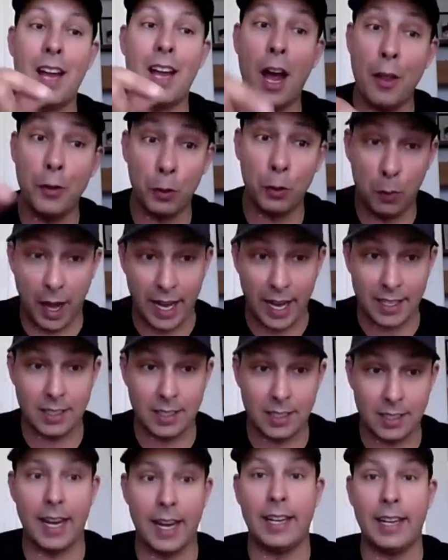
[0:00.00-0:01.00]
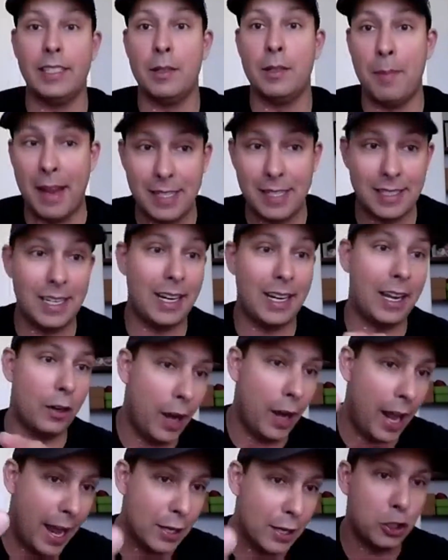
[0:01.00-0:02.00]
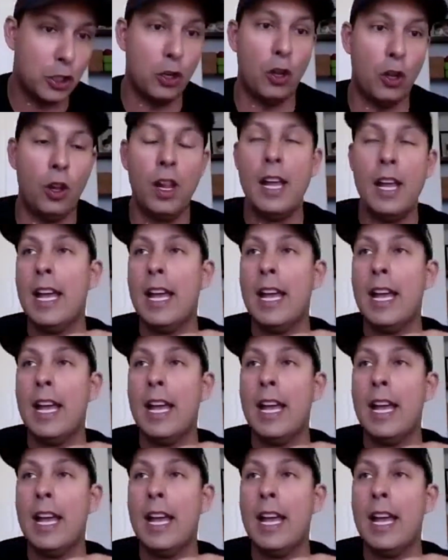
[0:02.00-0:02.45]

other rates like domestic, international,